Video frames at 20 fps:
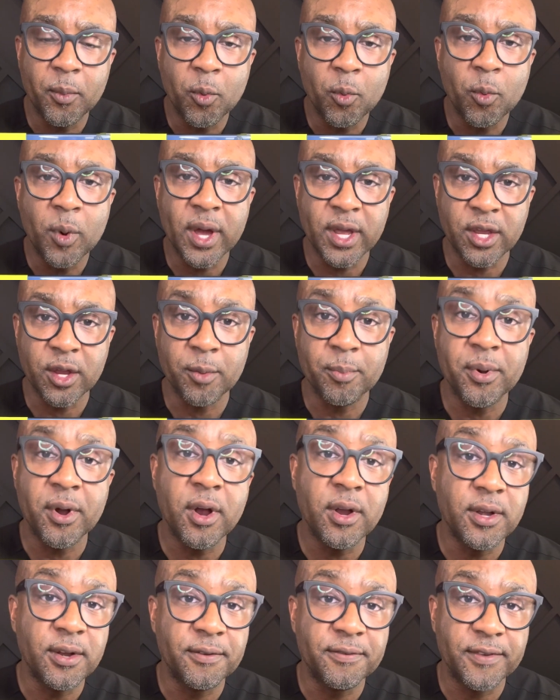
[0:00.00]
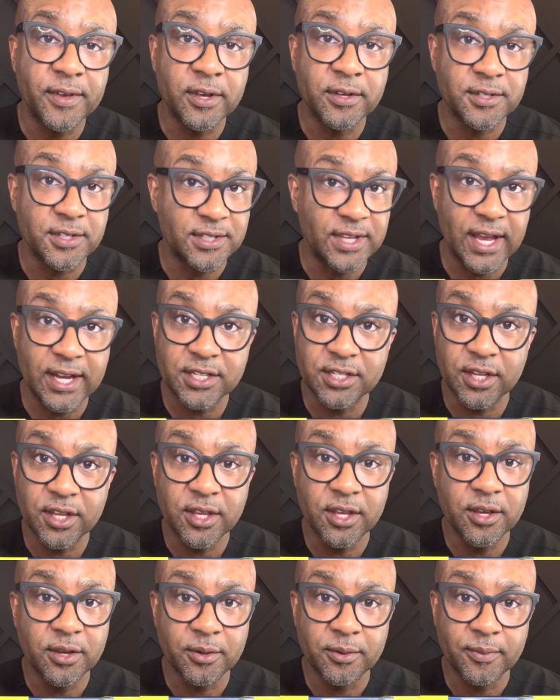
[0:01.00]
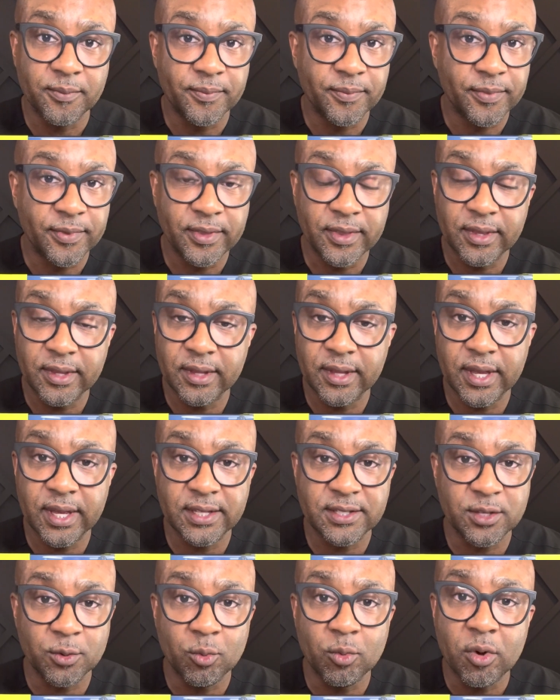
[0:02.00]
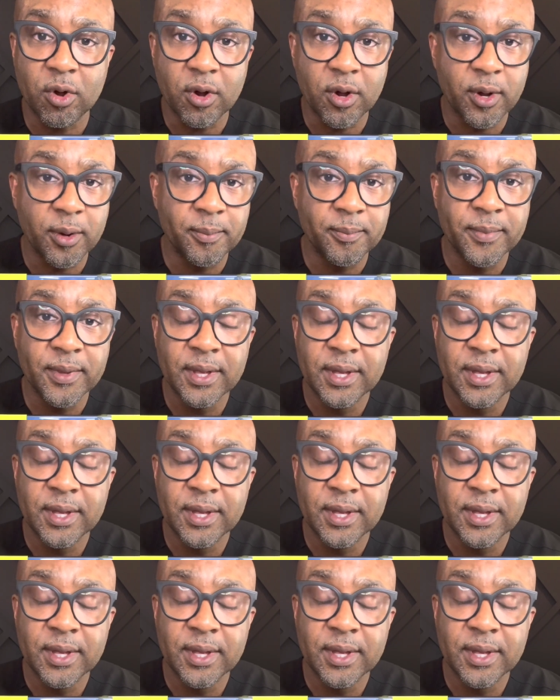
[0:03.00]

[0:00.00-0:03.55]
what your partner feels is actually you. It's a warm